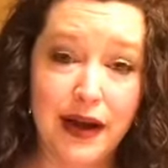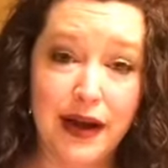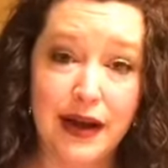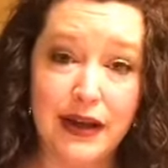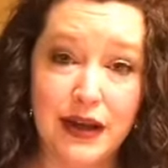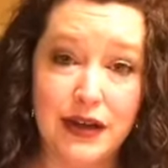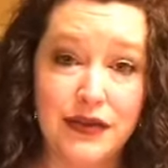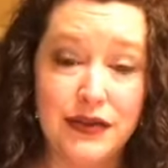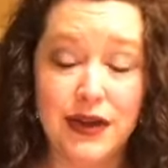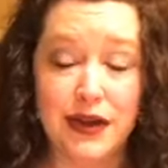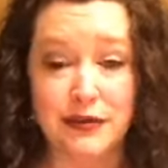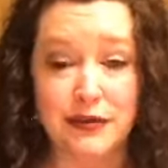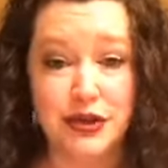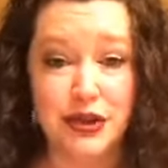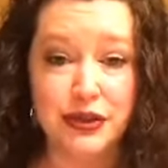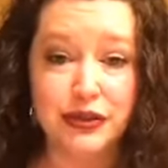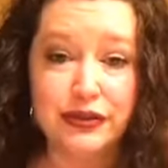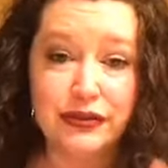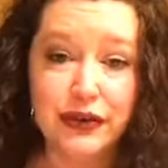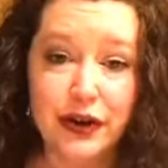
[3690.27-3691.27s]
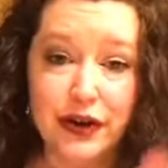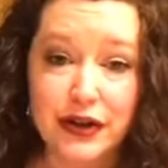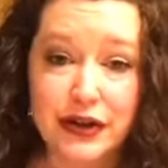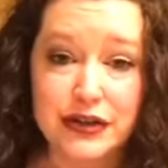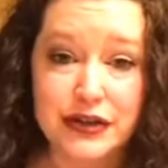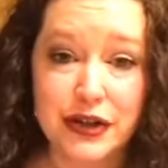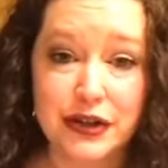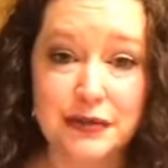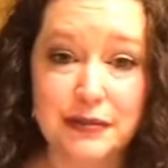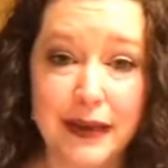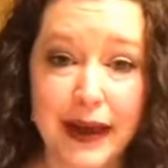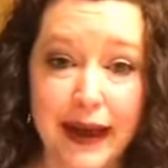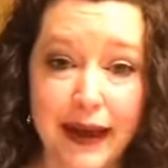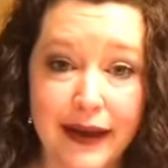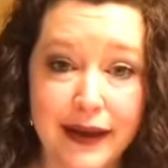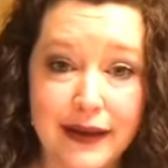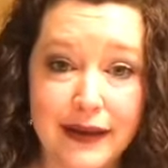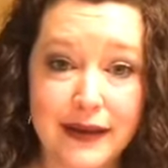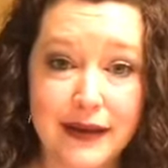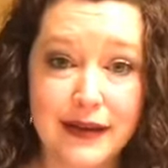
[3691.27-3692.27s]
You've come too far to turn
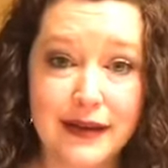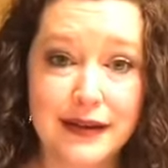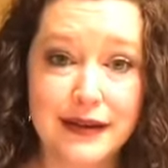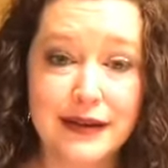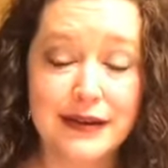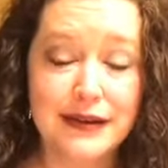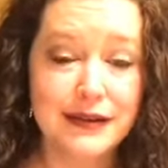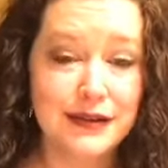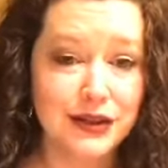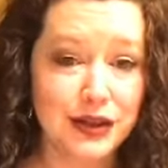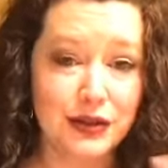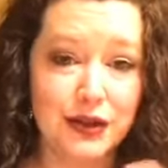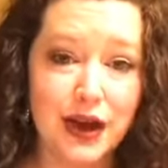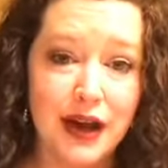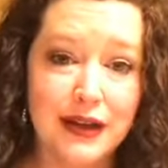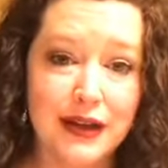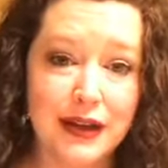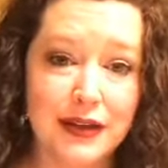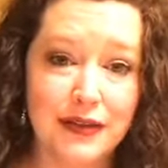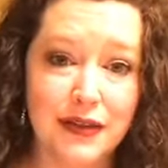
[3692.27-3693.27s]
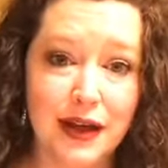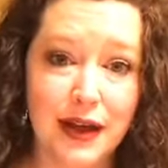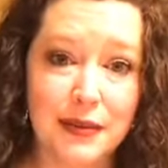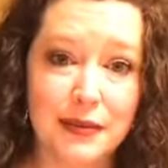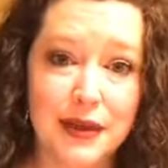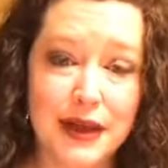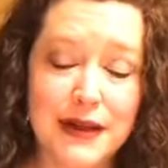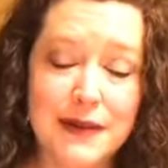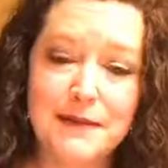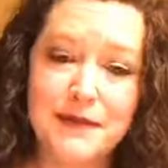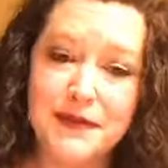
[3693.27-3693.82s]
back. Do not give up.